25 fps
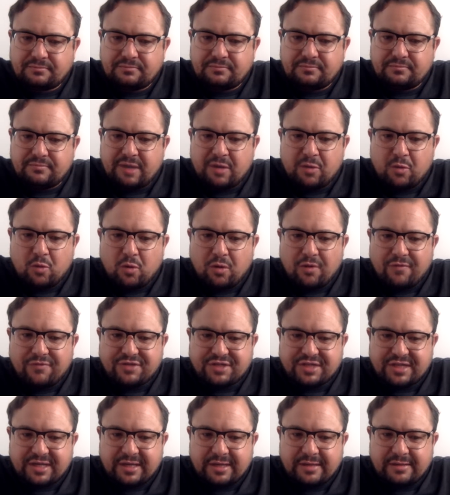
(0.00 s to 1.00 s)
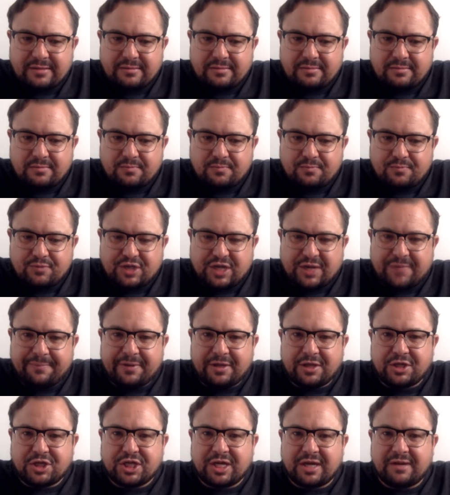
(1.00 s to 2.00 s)
Millwall, obviously,
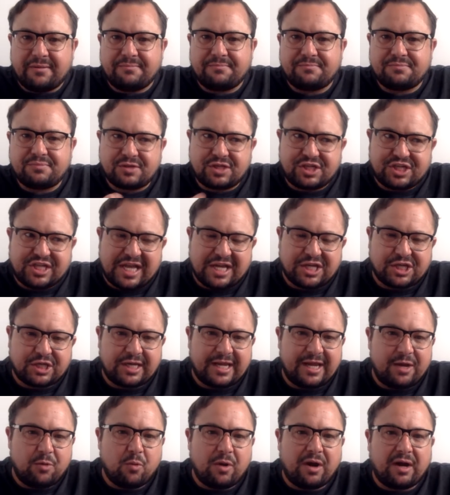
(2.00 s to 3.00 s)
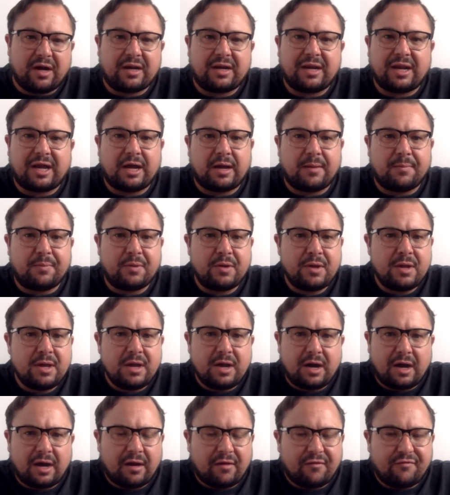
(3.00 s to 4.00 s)
Championship/League One club.
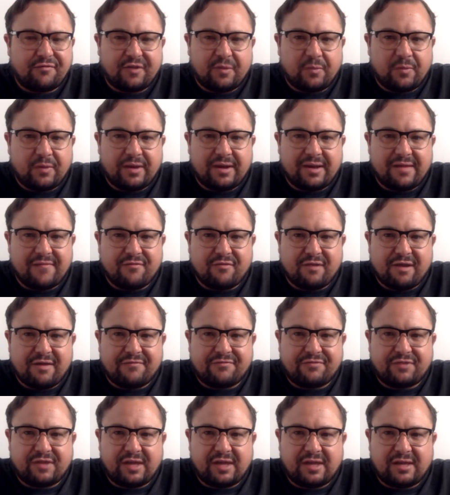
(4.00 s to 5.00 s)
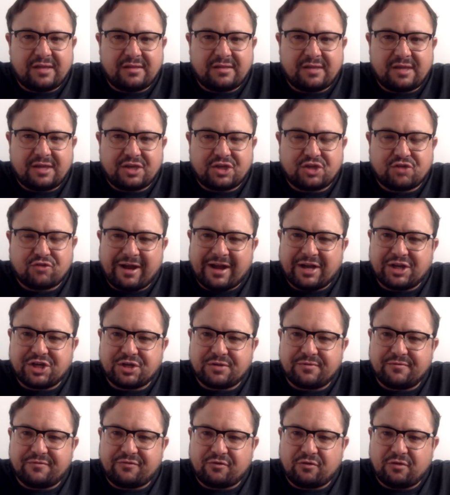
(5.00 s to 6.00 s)
I don't think we'd ever have the
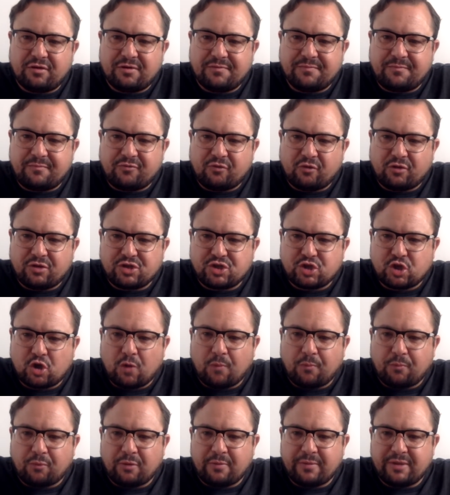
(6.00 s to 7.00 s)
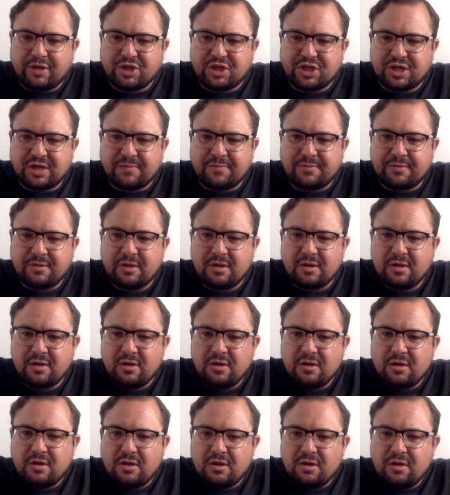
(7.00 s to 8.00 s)
attraction for a top Premiership
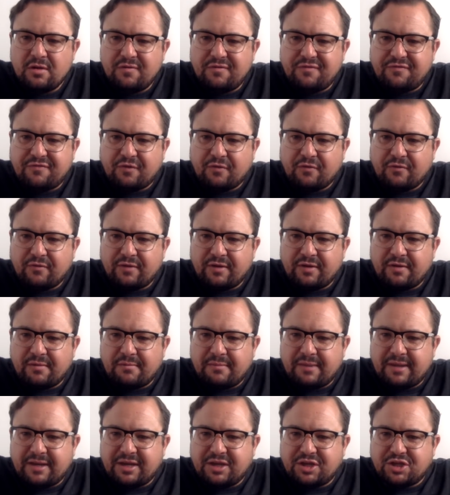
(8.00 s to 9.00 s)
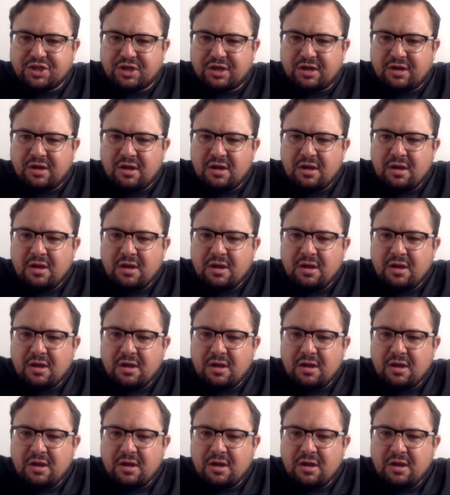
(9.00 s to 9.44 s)
foreign manager.